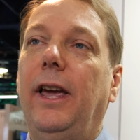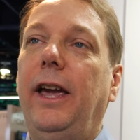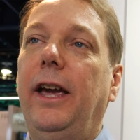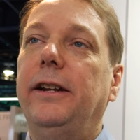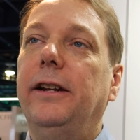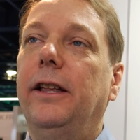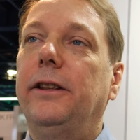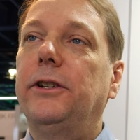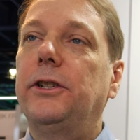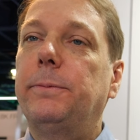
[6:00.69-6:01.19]

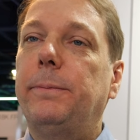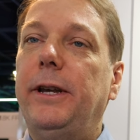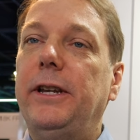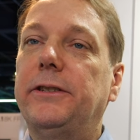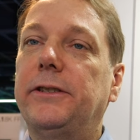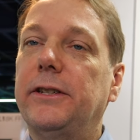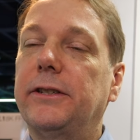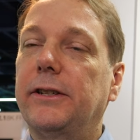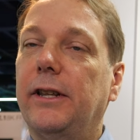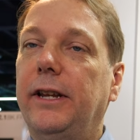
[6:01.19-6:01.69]
and other
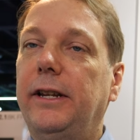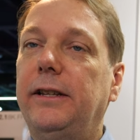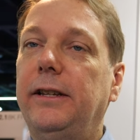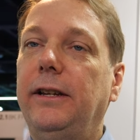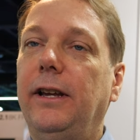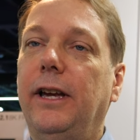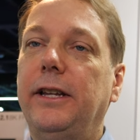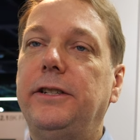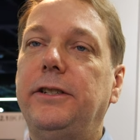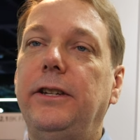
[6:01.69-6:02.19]
spaces like
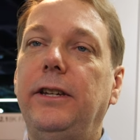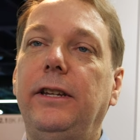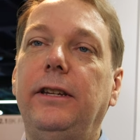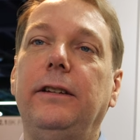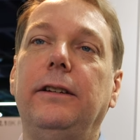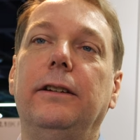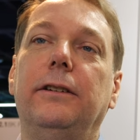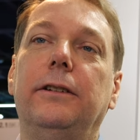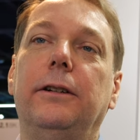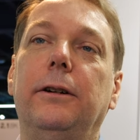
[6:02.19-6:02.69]
the IT
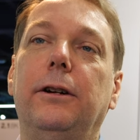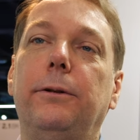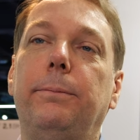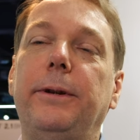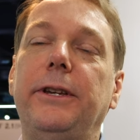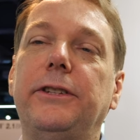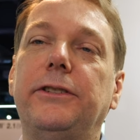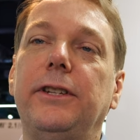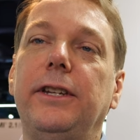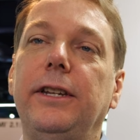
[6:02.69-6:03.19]
or
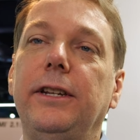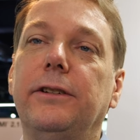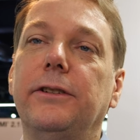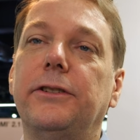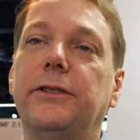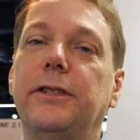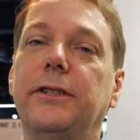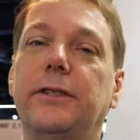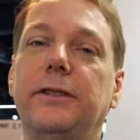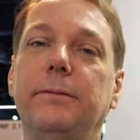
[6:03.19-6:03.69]
PC
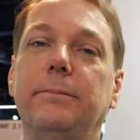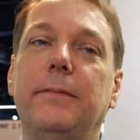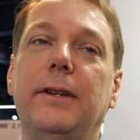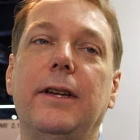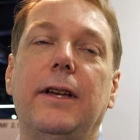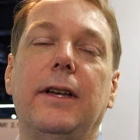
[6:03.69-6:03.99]
ecosystem.